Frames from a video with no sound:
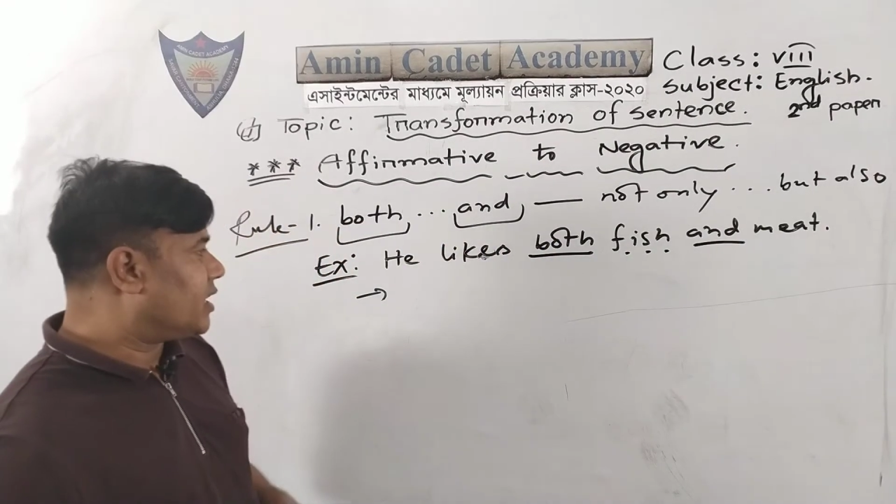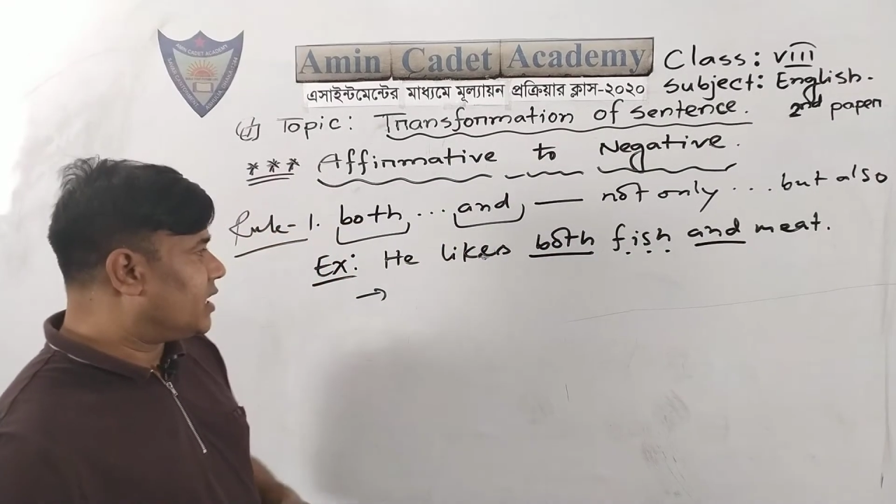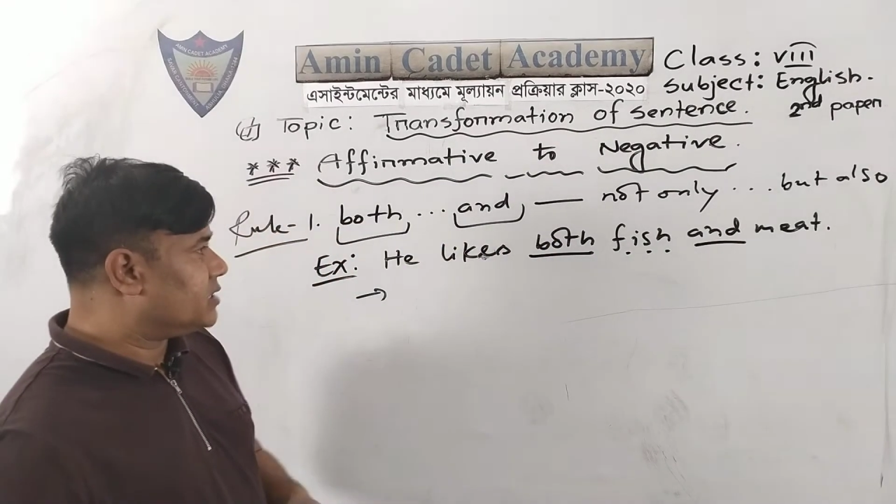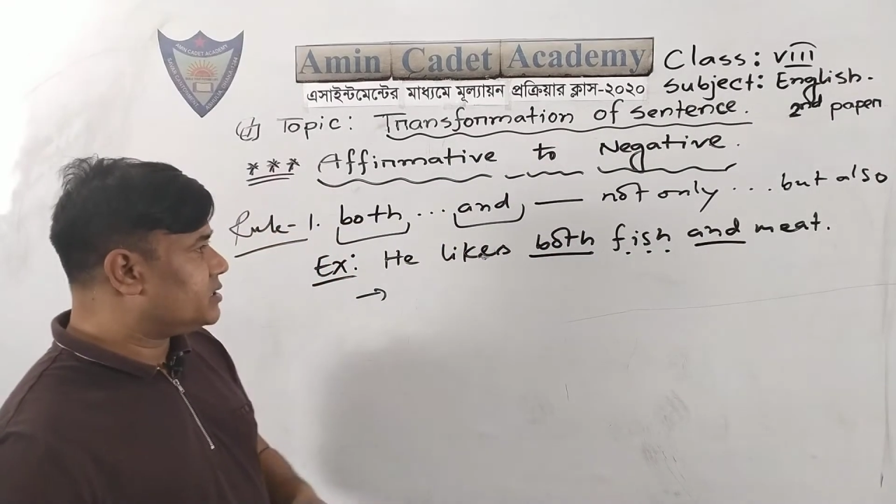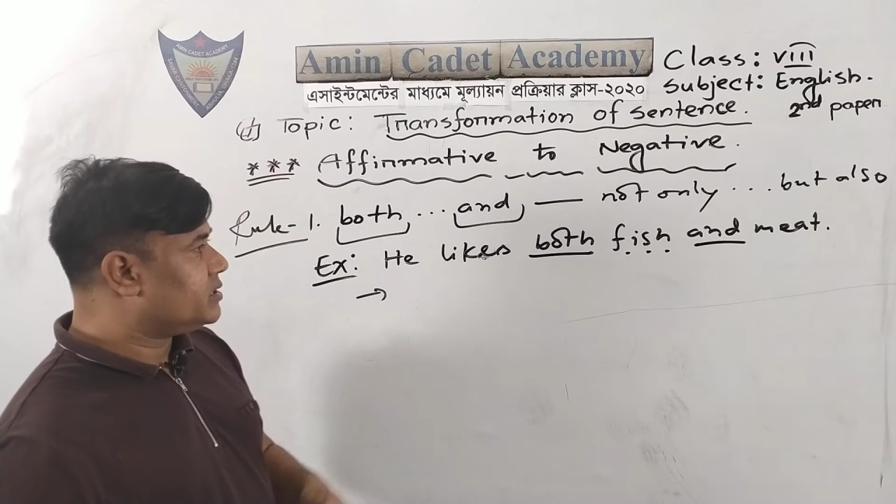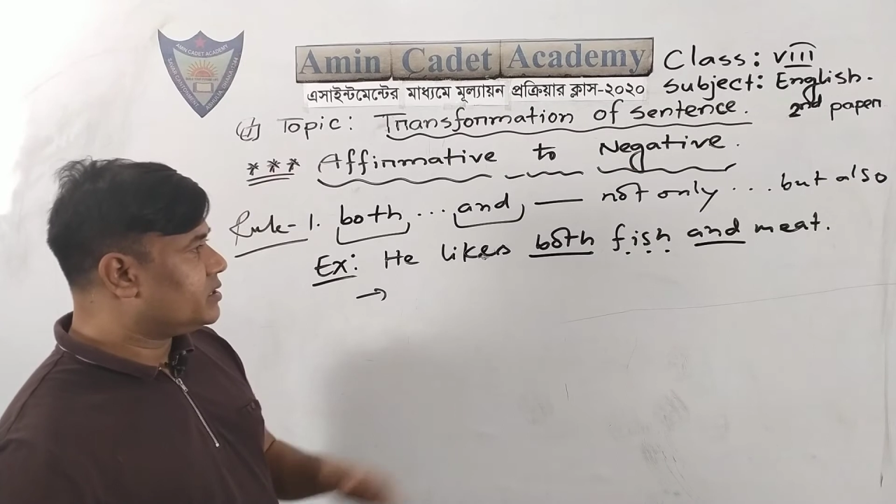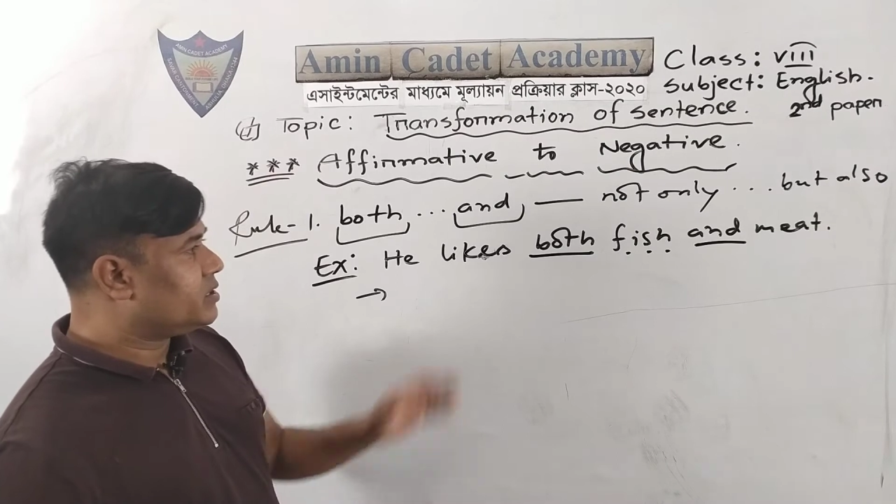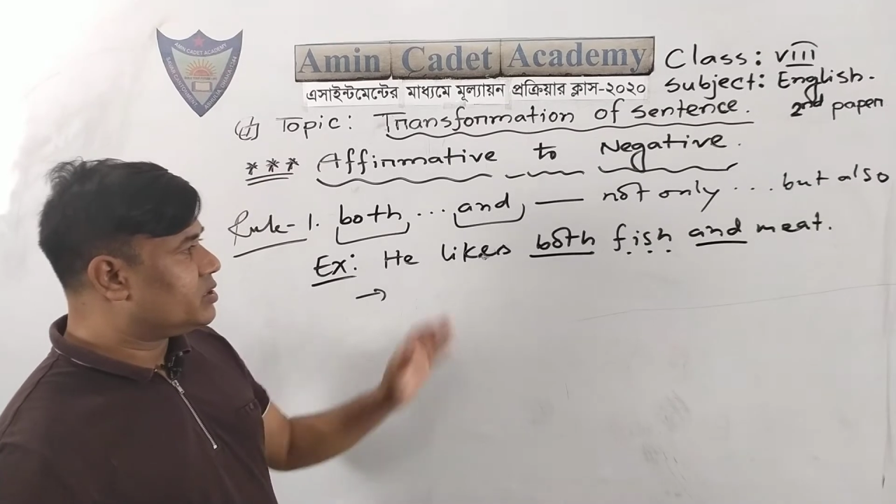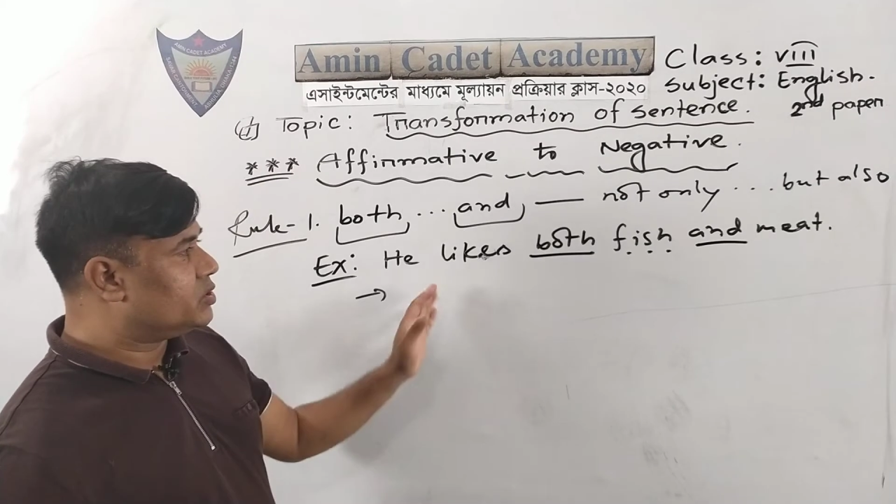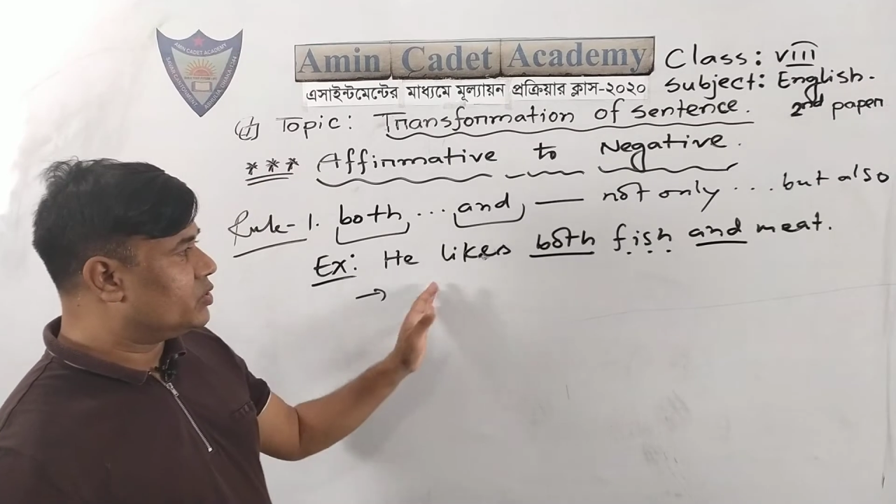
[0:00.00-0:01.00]
us
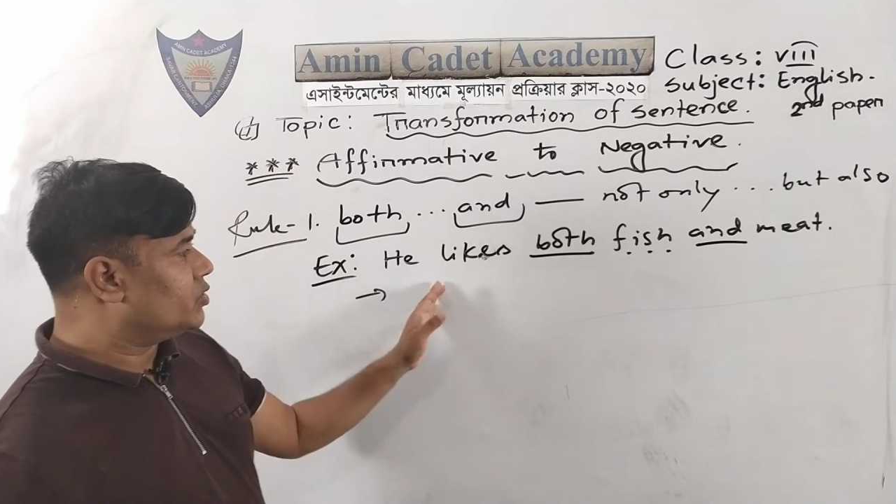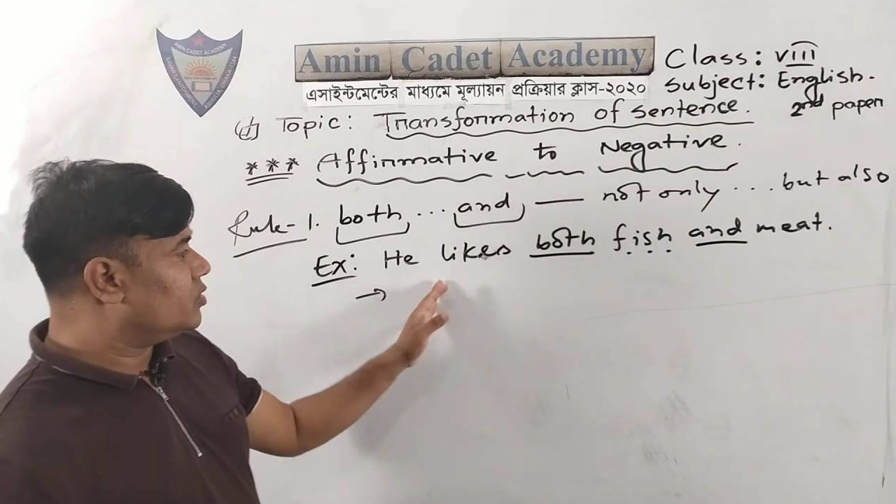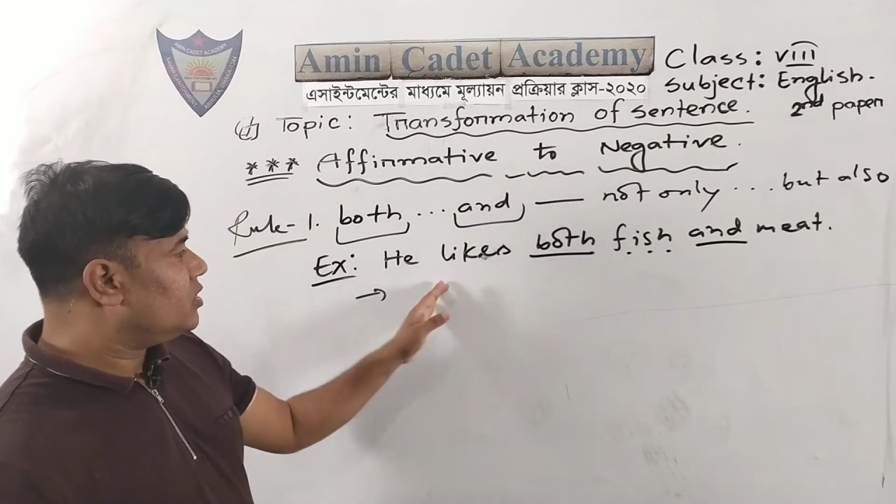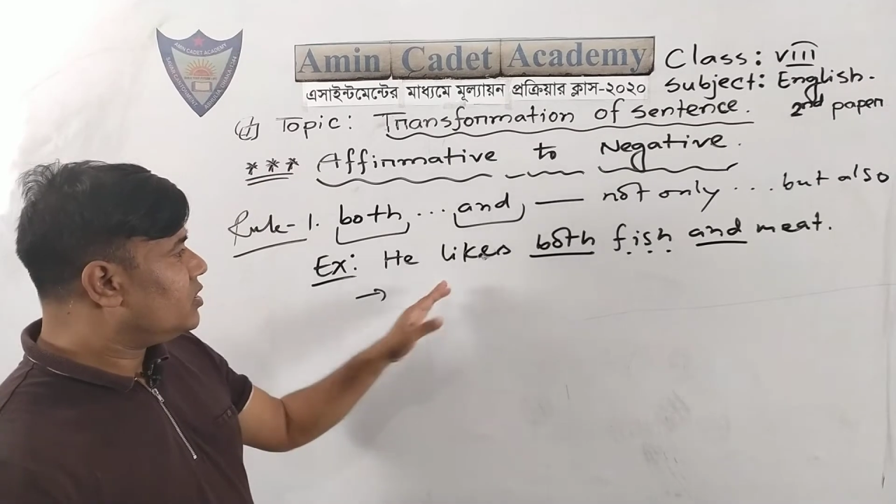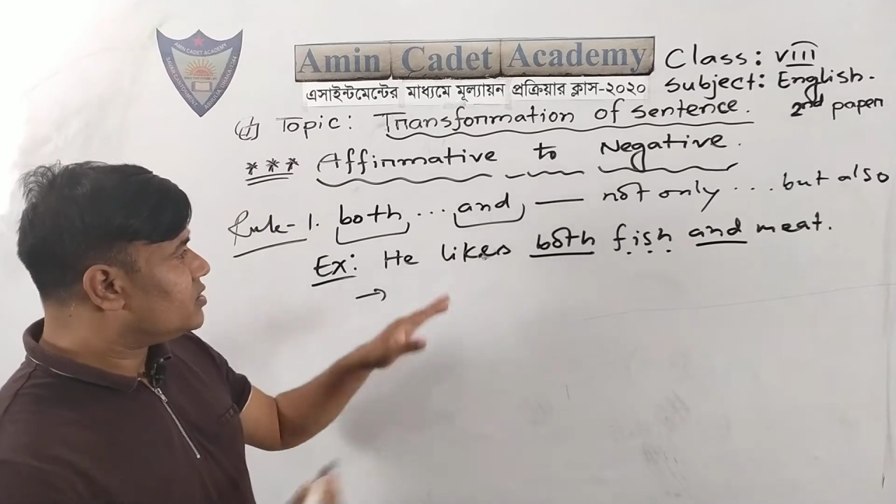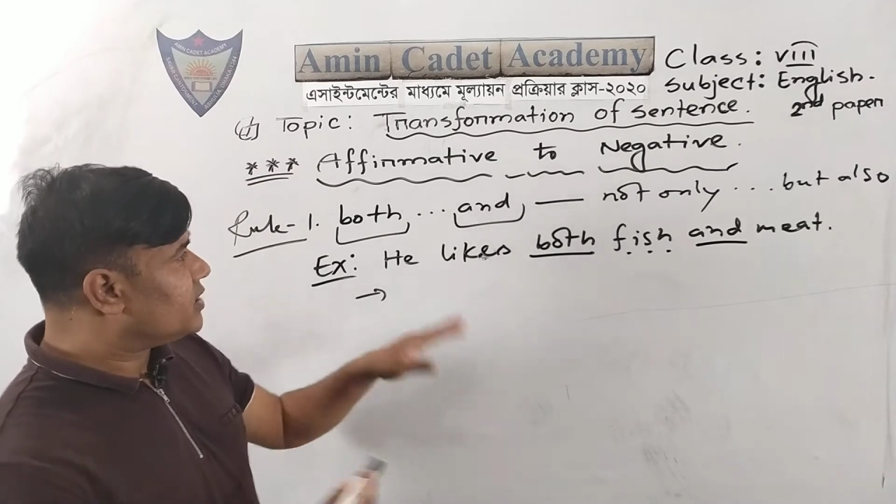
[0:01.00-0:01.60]
to